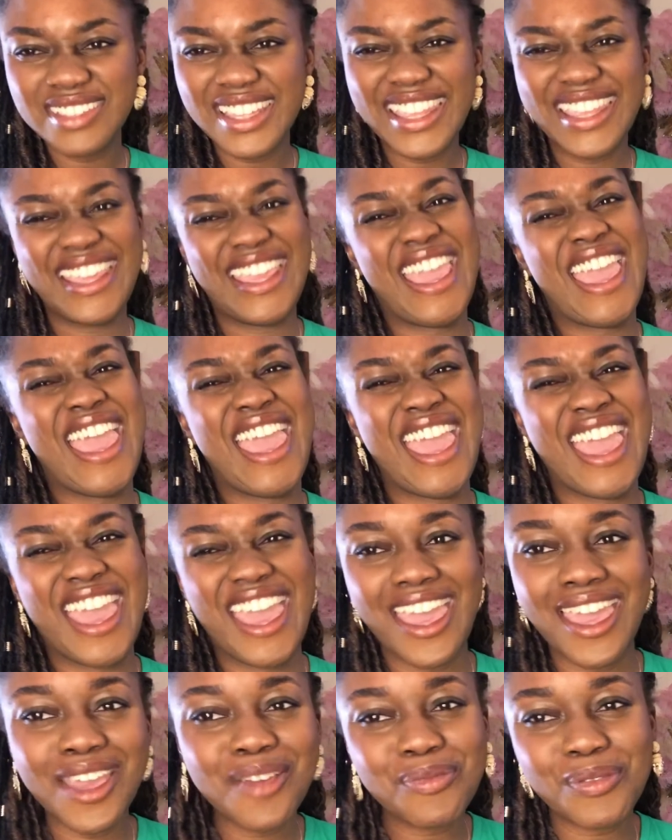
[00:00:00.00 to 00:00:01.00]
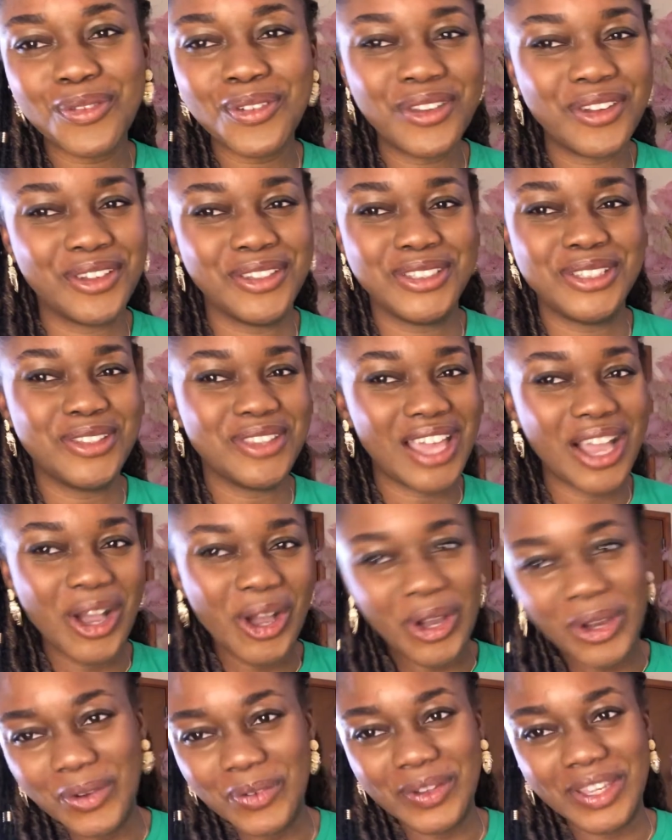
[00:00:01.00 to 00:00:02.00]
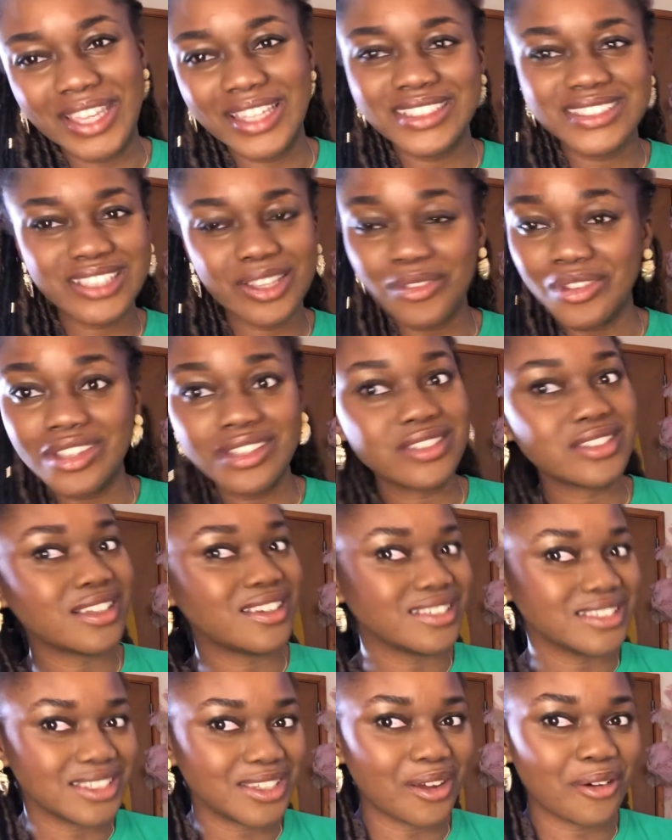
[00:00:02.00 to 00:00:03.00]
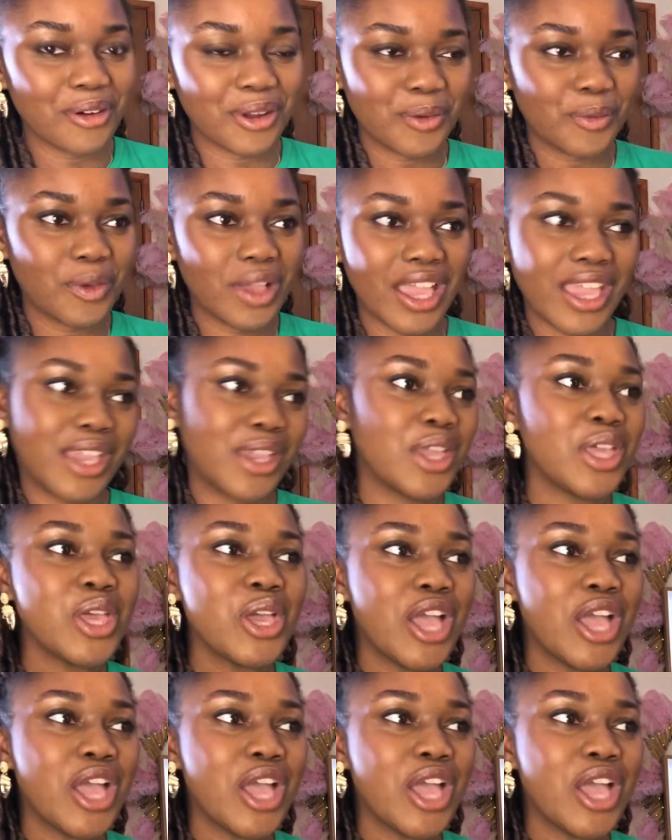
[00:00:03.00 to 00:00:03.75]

yeah, we're not gonna do that, are we? So we just kind of did it our own way.